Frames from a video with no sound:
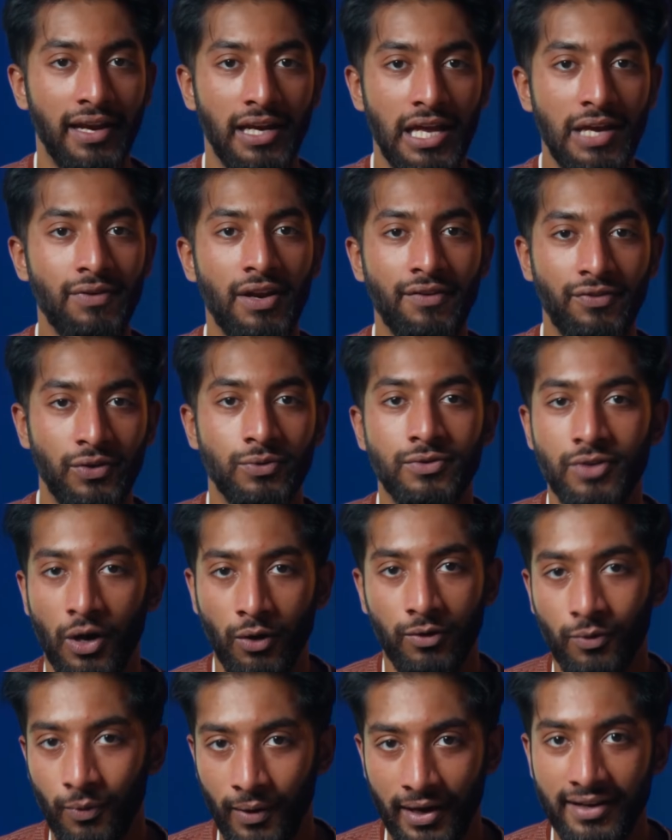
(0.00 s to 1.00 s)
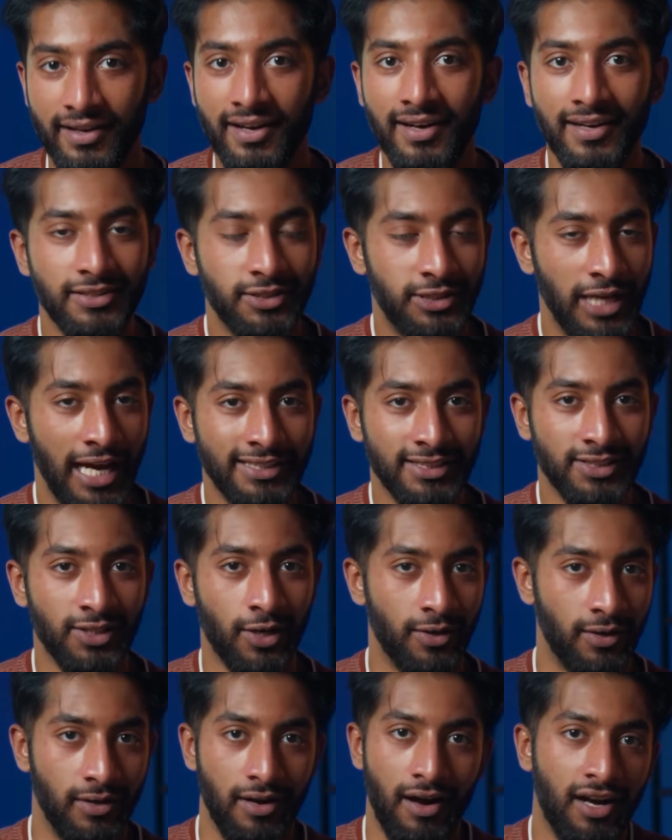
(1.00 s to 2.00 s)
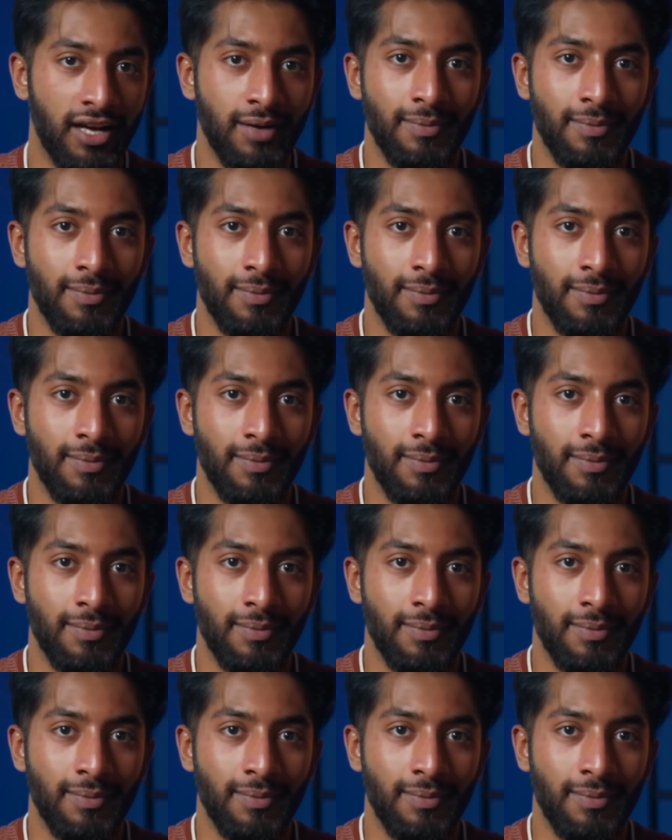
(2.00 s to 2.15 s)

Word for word: And even if you don't quit, chances are you're not